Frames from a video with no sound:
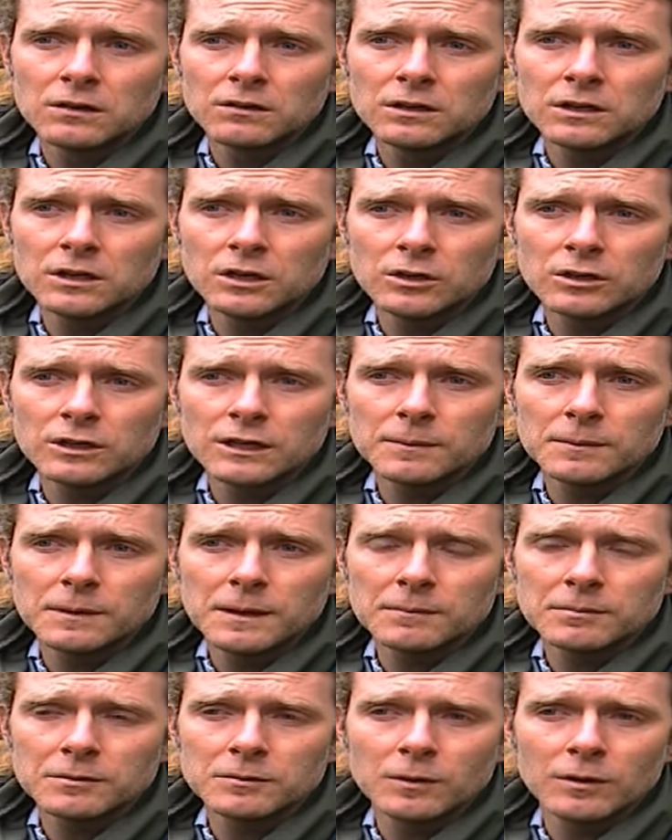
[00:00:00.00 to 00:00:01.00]
you know, coming
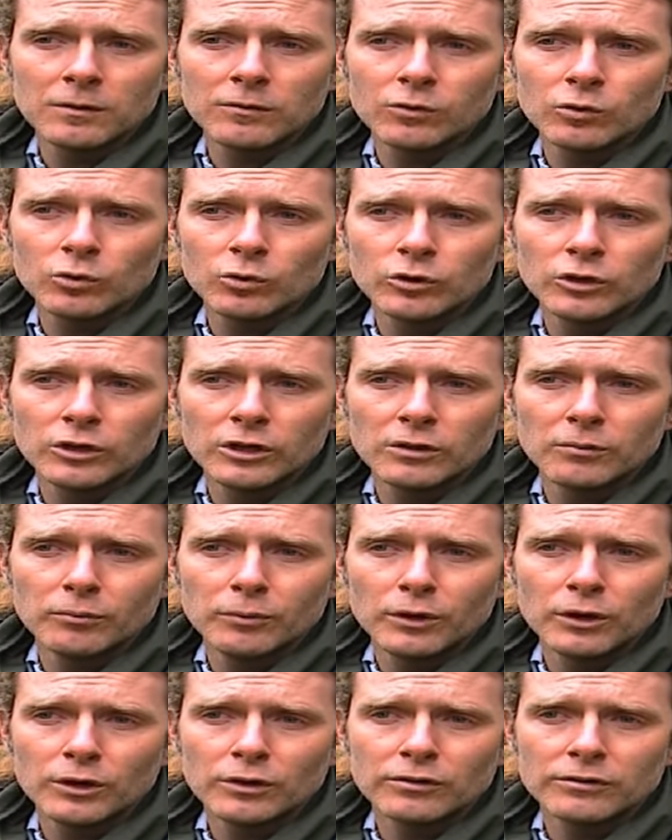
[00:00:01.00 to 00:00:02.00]
up to my 40th
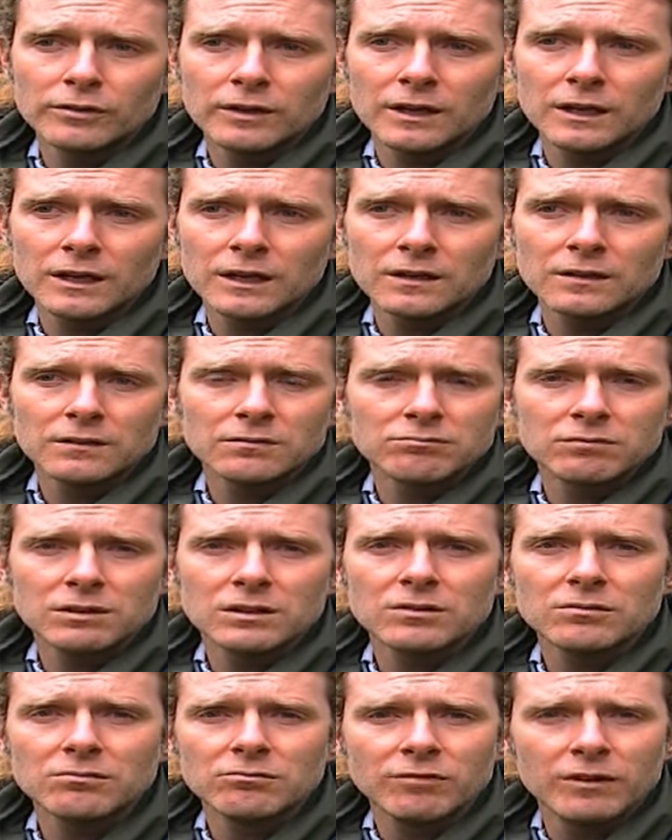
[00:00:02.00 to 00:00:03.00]
birthday, it
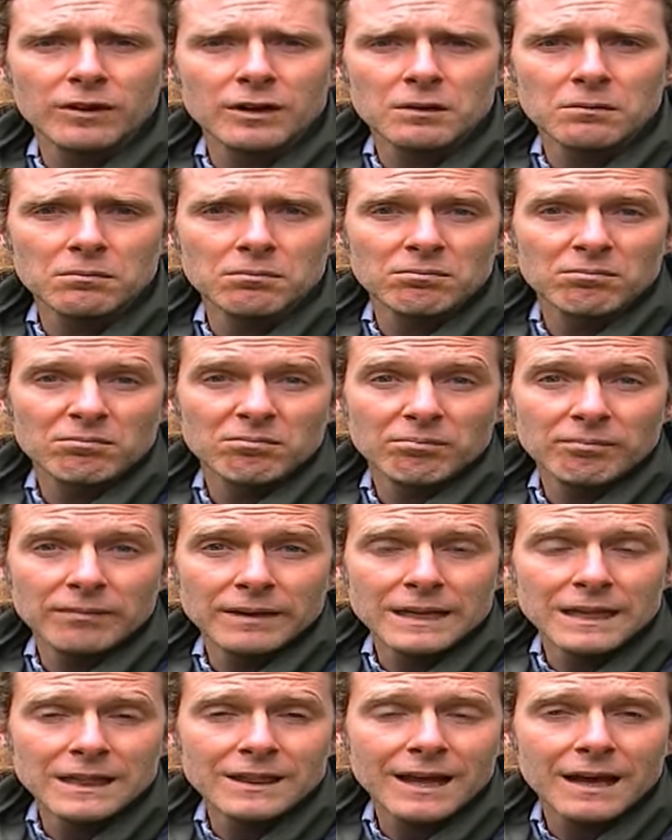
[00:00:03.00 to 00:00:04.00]
doesn't very
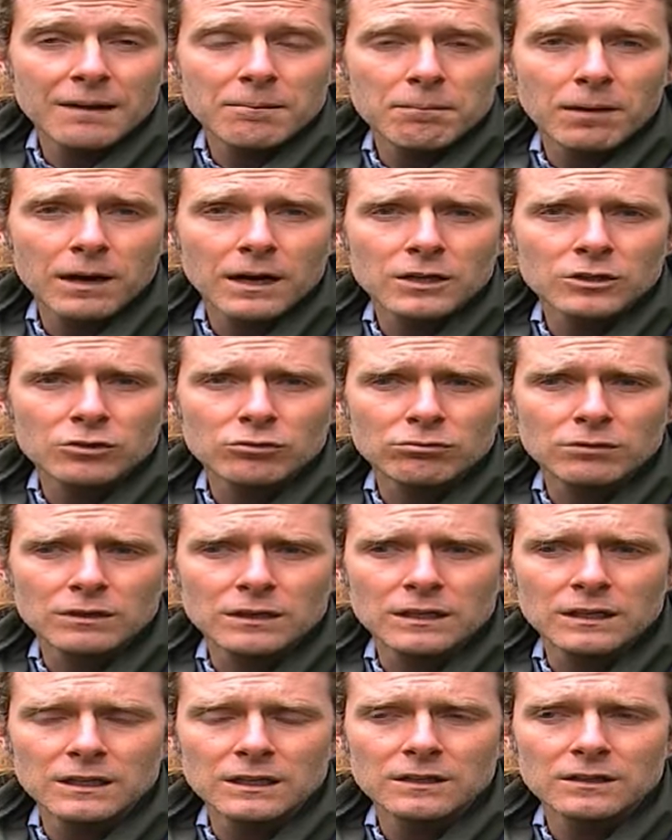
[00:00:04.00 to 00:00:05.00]
mean that much
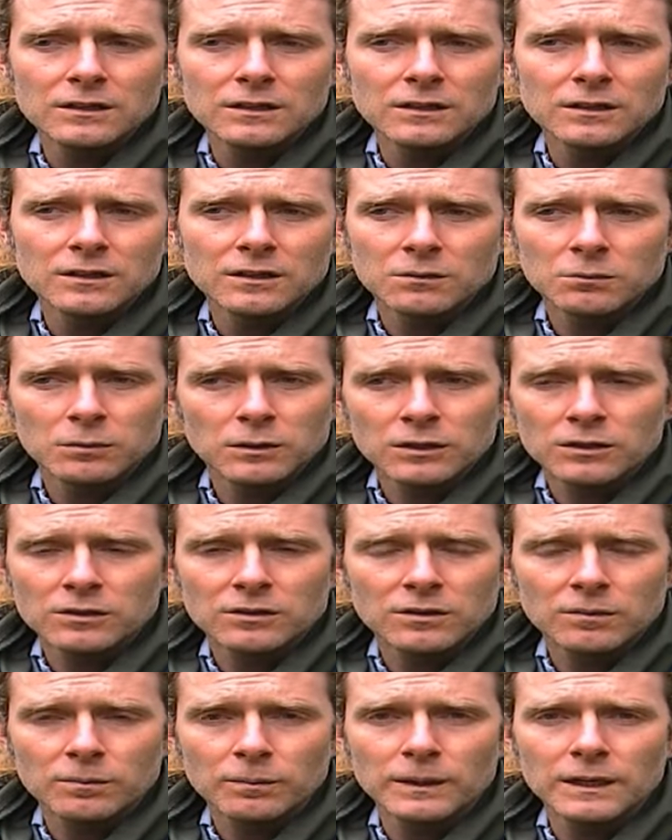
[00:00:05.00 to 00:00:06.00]
really, because
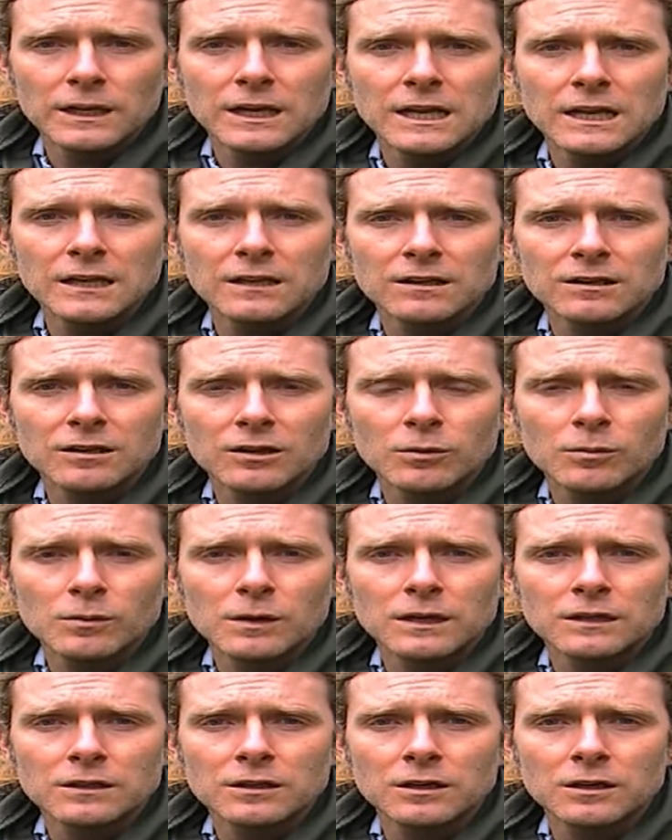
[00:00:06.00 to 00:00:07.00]
I've been here so
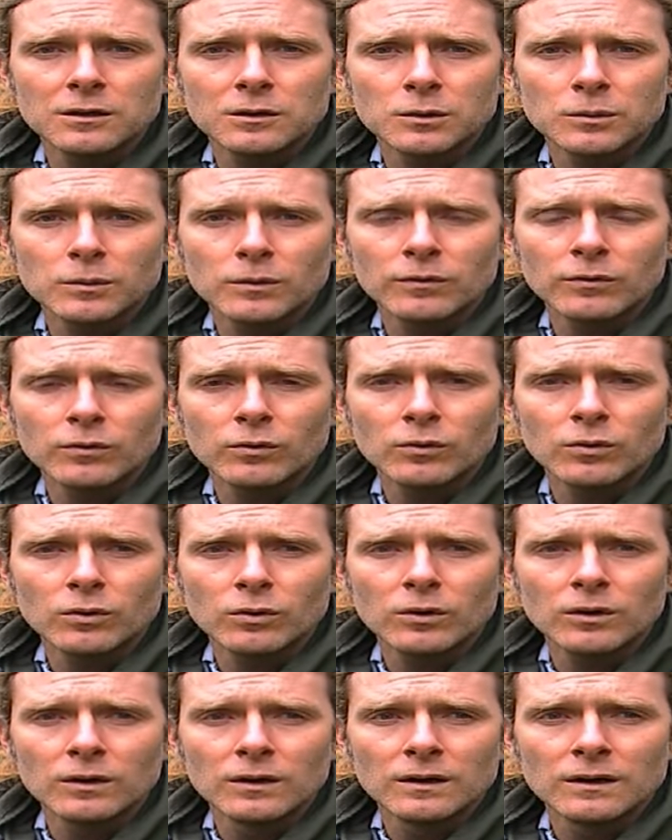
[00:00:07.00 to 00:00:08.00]
many times before.
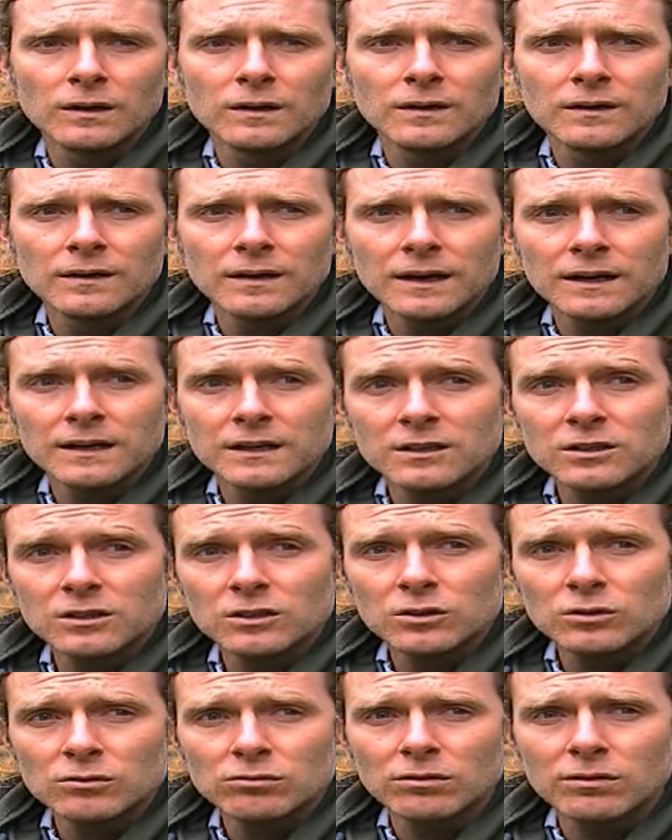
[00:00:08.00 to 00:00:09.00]
And it's
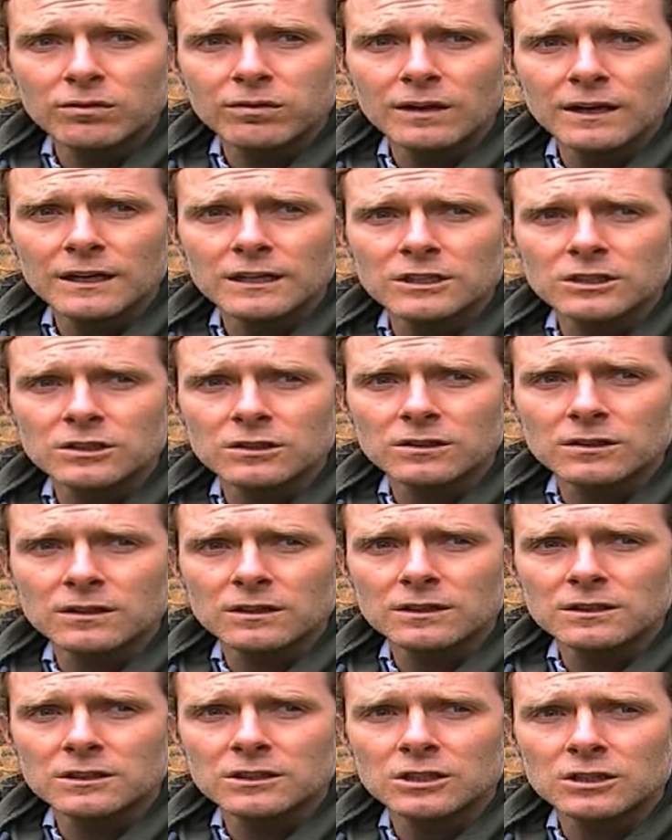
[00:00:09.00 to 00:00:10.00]
a good reflection, and I
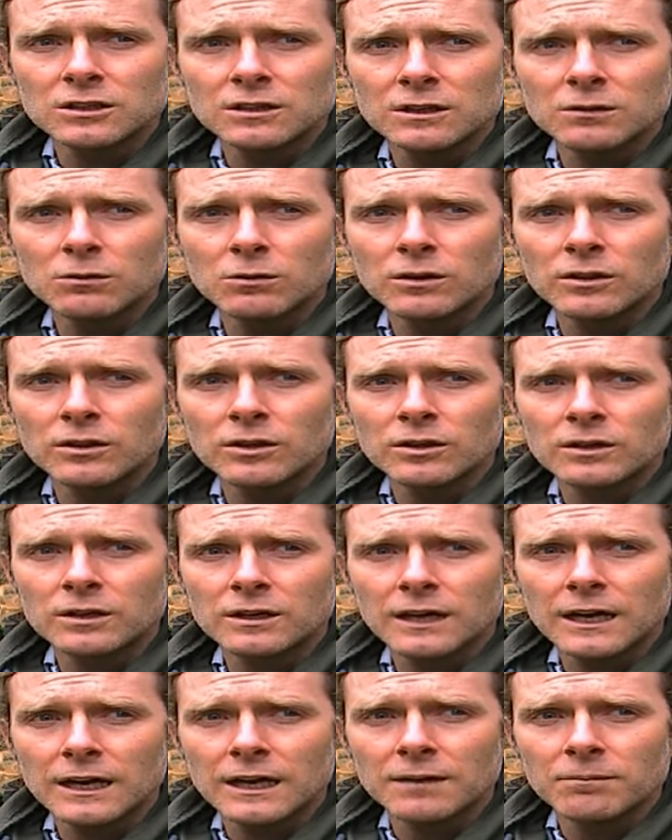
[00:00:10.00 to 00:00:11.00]
certainly one that
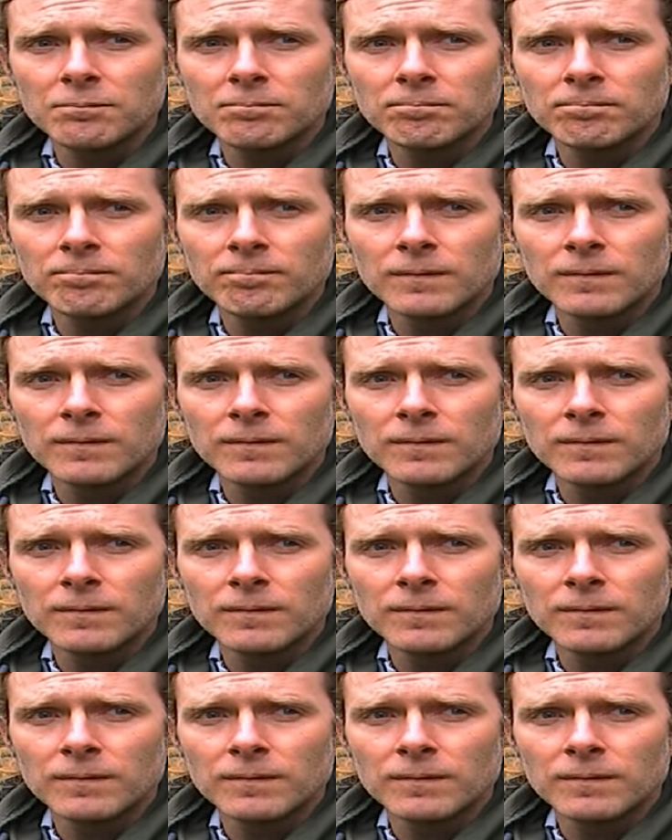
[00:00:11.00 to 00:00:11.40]
came,